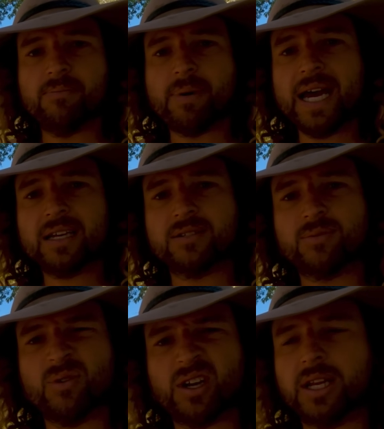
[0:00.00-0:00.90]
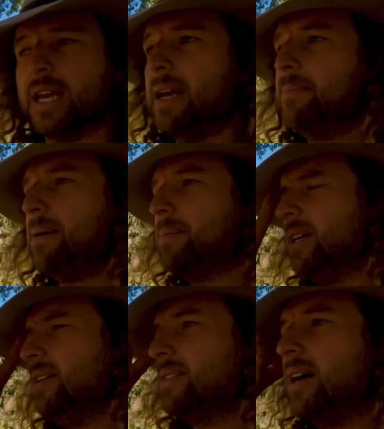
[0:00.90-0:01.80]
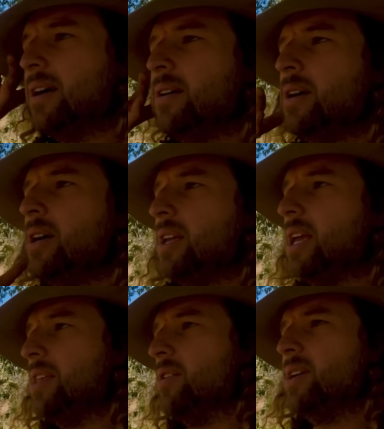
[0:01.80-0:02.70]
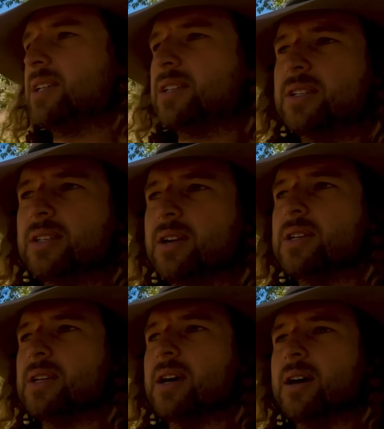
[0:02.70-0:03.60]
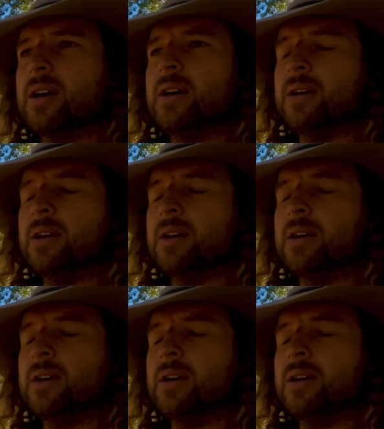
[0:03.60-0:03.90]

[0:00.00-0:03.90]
and back because we weren't going to camp up there. So yeah, there is a